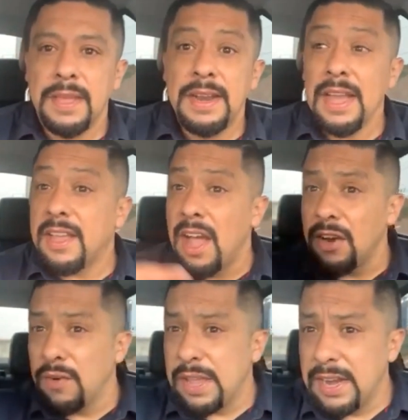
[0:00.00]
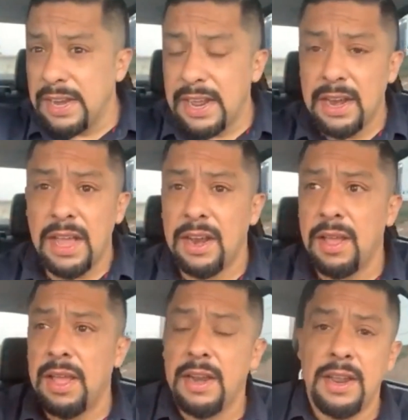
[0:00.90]
not congregating
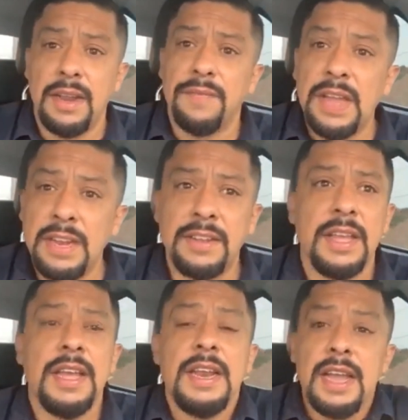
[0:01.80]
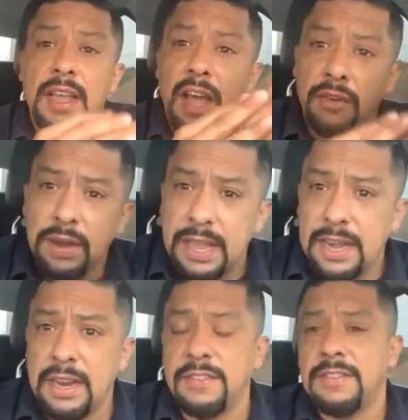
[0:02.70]
at an event, not
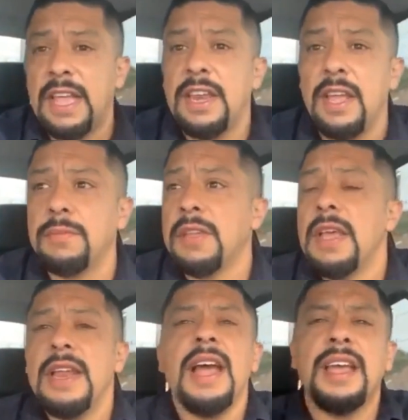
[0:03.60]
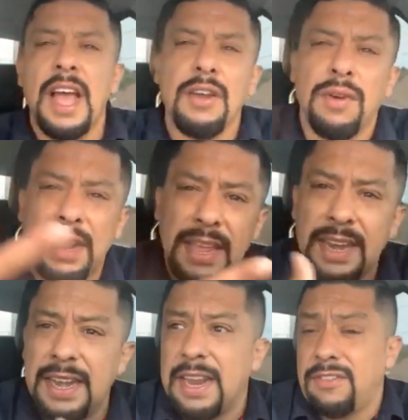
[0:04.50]
congregating at stadiums, not
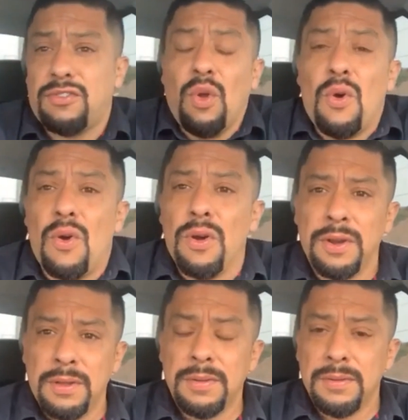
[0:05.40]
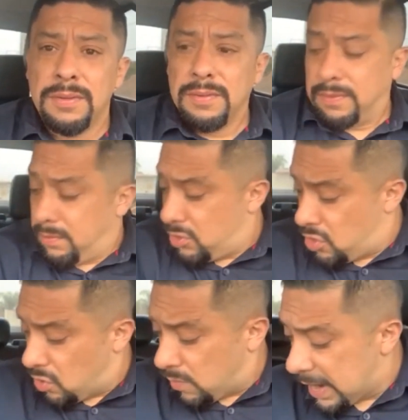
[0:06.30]
congregating at a store.
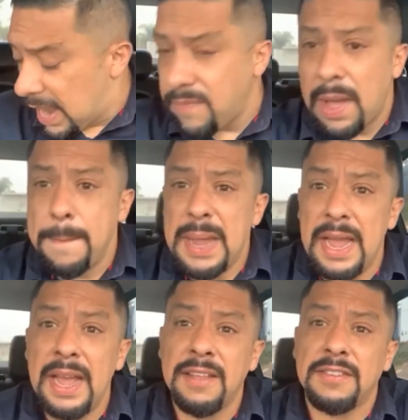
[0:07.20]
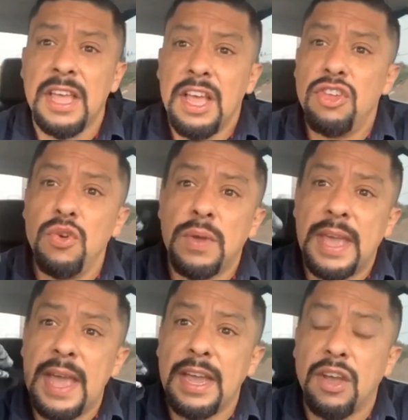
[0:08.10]
You don't have a mask, you
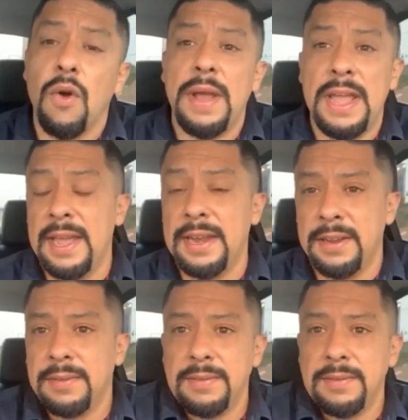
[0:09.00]
can't go in.